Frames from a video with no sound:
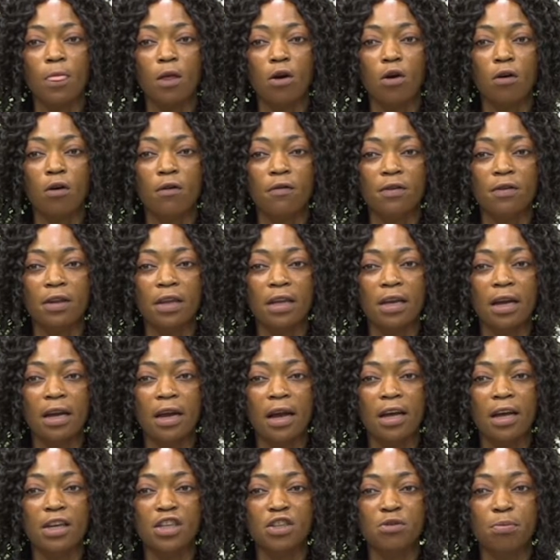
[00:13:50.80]
of the
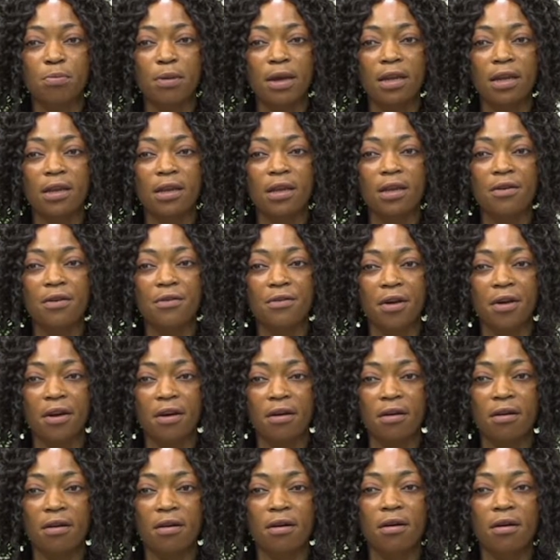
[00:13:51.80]
catchment
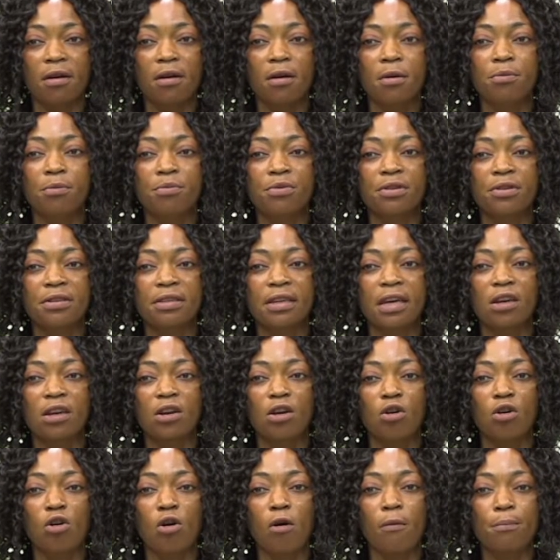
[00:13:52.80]
area,
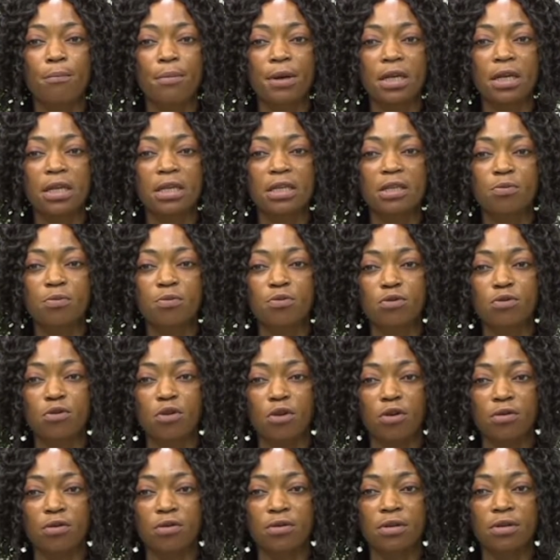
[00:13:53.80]
present a company's
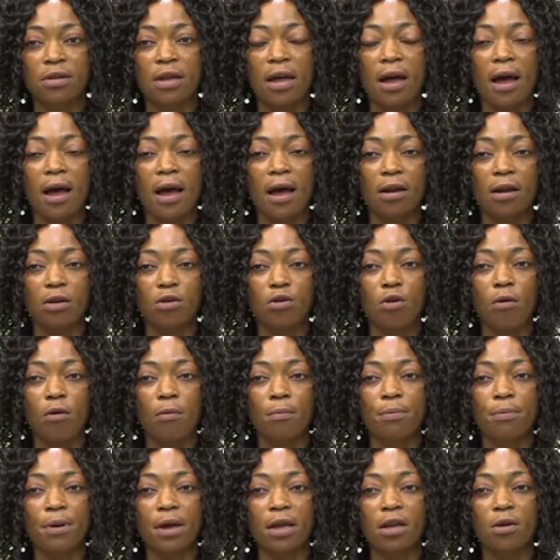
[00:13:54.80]
product, and
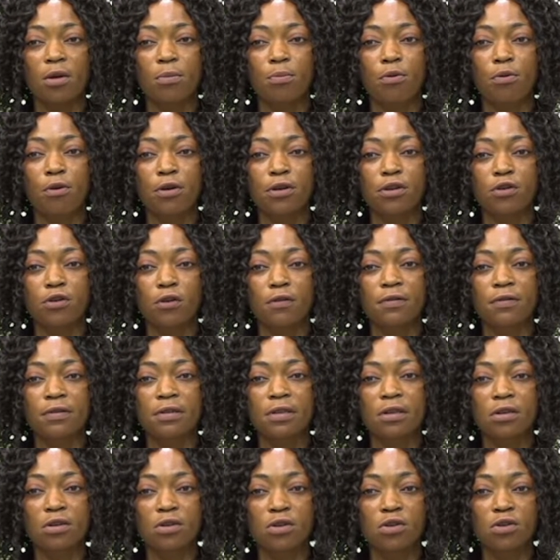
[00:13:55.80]
compare the point of
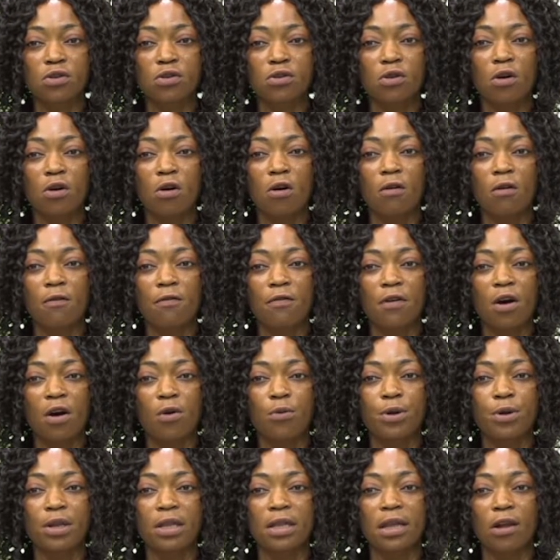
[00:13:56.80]
sales
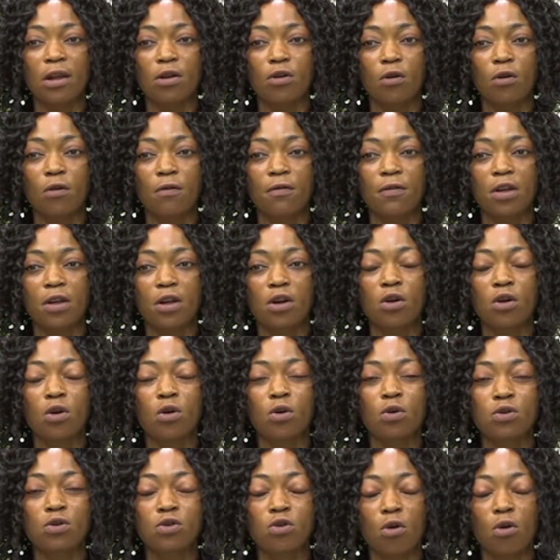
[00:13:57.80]
offer with that of a
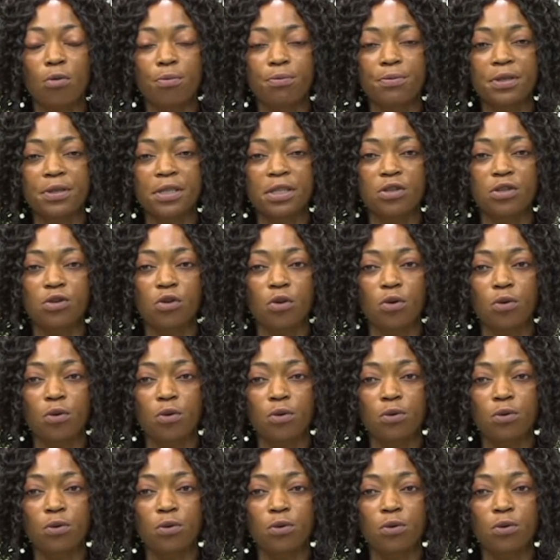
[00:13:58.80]
close competitor.